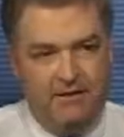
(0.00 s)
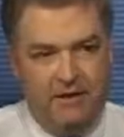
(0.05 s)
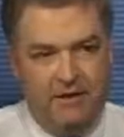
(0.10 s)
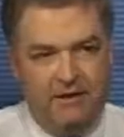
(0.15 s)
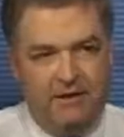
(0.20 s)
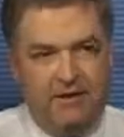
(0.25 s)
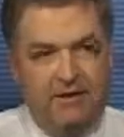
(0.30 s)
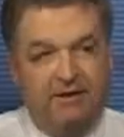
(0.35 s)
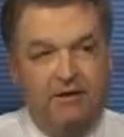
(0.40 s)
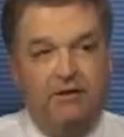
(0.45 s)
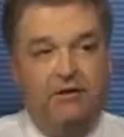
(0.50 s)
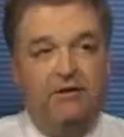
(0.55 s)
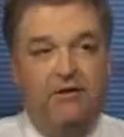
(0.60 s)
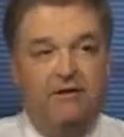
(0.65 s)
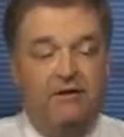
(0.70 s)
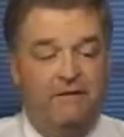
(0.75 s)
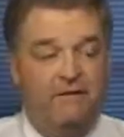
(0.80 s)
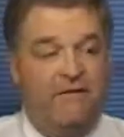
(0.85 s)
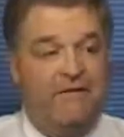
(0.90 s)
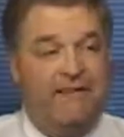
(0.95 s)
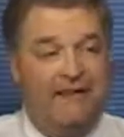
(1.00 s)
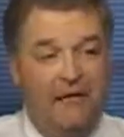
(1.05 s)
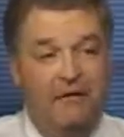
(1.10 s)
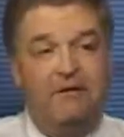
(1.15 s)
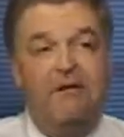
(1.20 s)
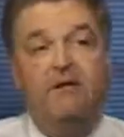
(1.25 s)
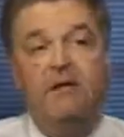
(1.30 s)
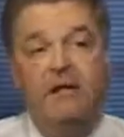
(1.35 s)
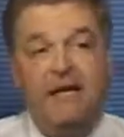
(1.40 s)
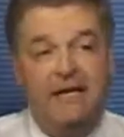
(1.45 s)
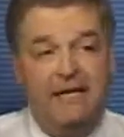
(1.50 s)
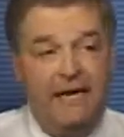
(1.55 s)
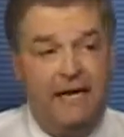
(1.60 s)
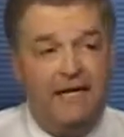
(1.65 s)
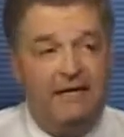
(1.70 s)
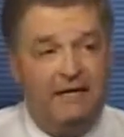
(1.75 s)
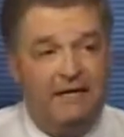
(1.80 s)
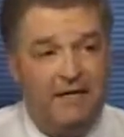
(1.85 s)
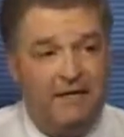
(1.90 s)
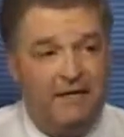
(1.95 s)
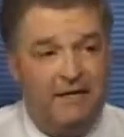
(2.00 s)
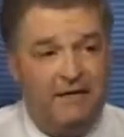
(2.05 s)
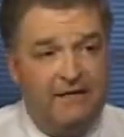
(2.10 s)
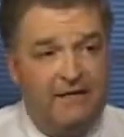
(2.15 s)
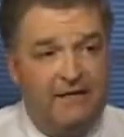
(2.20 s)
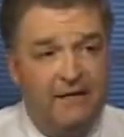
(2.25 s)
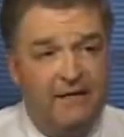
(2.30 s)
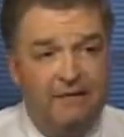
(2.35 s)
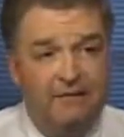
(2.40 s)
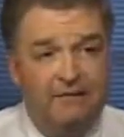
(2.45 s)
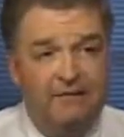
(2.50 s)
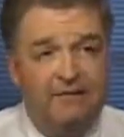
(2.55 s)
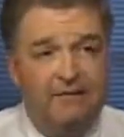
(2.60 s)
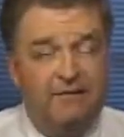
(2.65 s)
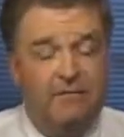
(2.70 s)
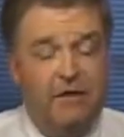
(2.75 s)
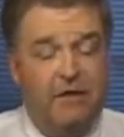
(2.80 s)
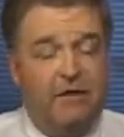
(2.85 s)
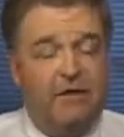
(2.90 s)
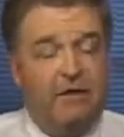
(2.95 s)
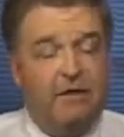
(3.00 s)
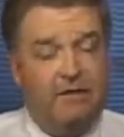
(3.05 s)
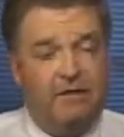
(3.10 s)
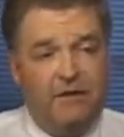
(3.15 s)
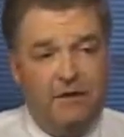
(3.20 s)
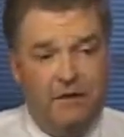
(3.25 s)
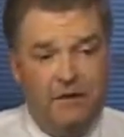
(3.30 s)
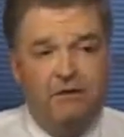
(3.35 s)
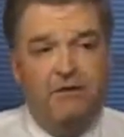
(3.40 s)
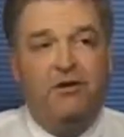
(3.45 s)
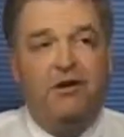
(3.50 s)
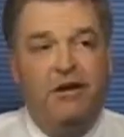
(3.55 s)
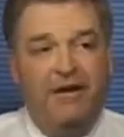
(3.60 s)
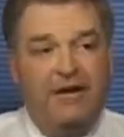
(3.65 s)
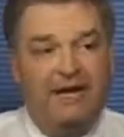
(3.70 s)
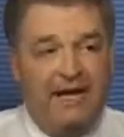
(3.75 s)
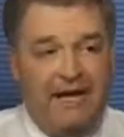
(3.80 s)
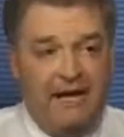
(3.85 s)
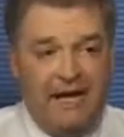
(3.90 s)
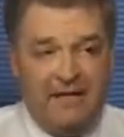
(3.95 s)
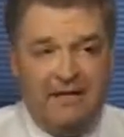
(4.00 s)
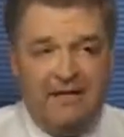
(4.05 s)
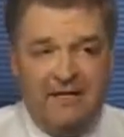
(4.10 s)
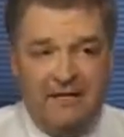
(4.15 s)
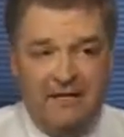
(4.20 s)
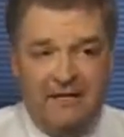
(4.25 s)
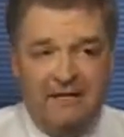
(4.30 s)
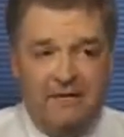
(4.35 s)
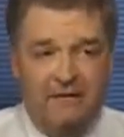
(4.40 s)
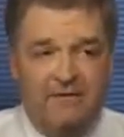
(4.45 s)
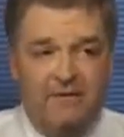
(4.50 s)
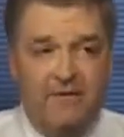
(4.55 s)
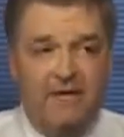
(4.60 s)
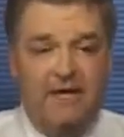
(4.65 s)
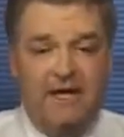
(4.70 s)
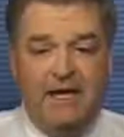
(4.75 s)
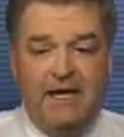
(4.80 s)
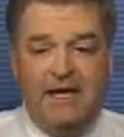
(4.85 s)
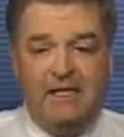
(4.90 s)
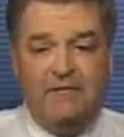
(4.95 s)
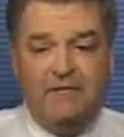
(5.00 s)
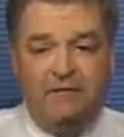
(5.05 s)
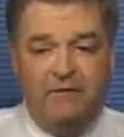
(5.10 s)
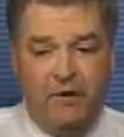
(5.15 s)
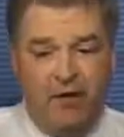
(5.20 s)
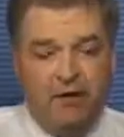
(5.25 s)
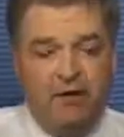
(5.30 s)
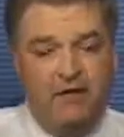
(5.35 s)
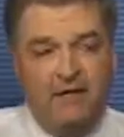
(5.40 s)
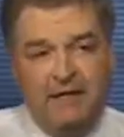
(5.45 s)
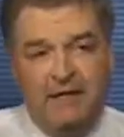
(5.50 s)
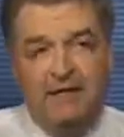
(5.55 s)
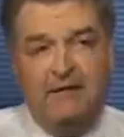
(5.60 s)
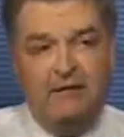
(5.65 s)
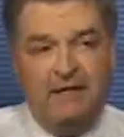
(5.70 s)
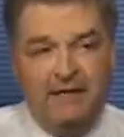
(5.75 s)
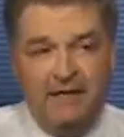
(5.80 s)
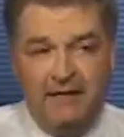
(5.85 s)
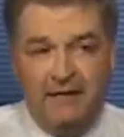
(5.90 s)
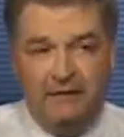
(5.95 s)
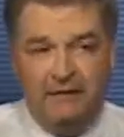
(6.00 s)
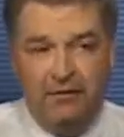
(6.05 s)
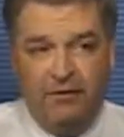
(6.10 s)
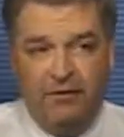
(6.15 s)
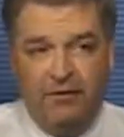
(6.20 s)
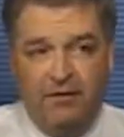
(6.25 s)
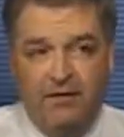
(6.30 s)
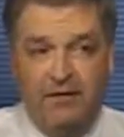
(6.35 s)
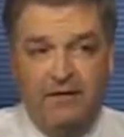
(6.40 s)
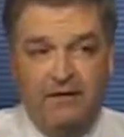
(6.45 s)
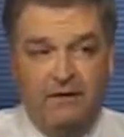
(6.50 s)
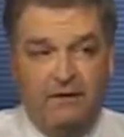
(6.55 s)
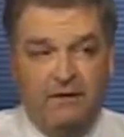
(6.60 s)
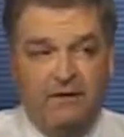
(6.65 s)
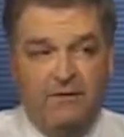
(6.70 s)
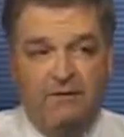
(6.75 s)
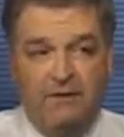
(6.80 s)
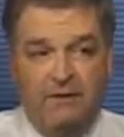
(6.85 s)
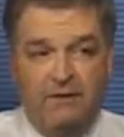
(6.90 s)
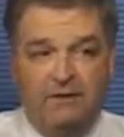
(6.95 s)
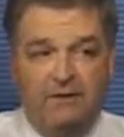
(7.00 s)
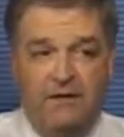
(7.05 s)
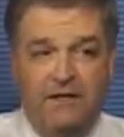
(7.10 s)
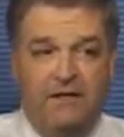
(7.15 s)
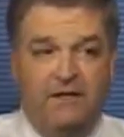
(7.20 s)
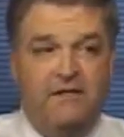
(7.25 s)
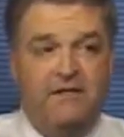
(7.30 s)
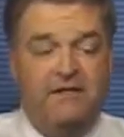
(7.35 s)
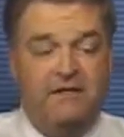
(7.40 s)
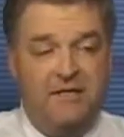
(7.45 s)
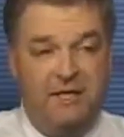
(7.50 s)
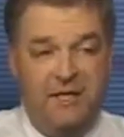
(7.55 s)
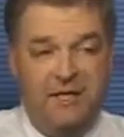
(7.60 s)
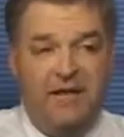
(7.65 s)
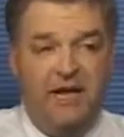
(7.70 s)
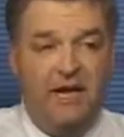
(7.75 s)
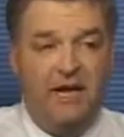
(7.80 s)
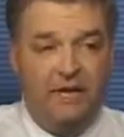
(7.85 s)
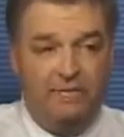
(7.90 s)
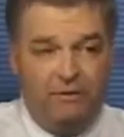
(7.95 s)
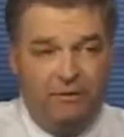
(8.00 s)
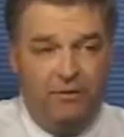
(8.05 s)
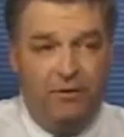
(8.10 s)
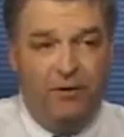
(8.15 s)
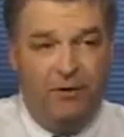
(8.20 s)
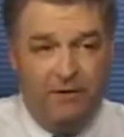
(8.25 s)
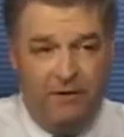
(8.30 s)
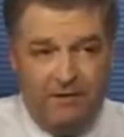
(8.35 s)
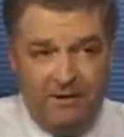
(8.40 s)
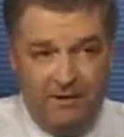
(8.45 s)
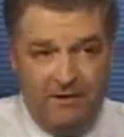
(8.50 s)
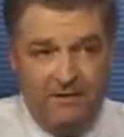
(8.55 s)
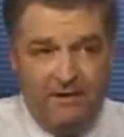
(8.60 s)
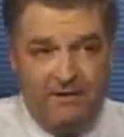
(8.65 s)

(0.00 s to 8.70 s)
volatility of the underlying asset itself. If the underlying asset has a volatility level that is drifting, say, upward,